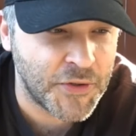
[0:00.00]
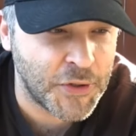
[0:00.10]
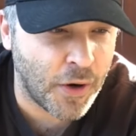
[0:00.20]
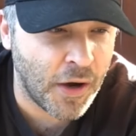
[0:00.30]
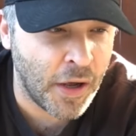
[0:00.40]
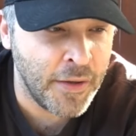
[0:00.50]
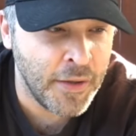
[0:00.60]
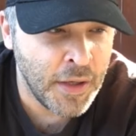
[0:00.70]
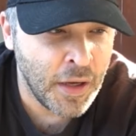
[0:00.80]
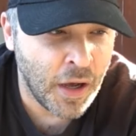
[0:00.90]
Squad,
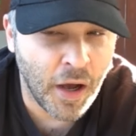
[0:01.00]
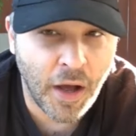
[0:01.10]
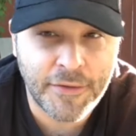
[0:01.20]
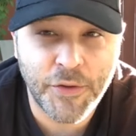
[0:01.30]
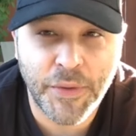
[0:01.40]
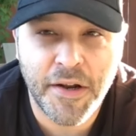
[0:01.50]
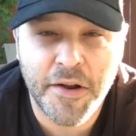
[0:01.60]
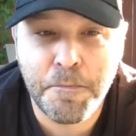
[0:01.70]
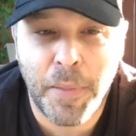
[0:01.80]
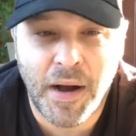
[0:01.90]
doing
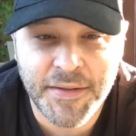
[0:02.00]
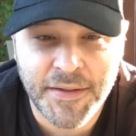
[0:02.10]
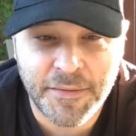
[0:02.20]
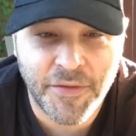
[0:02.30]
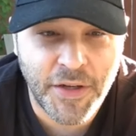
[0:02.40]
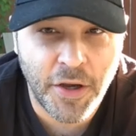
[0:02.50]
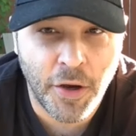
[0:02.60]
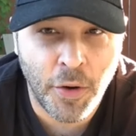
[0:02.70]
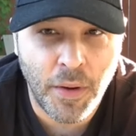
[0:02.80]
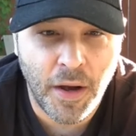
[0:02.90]
an unboxing
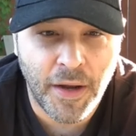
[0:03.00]
video.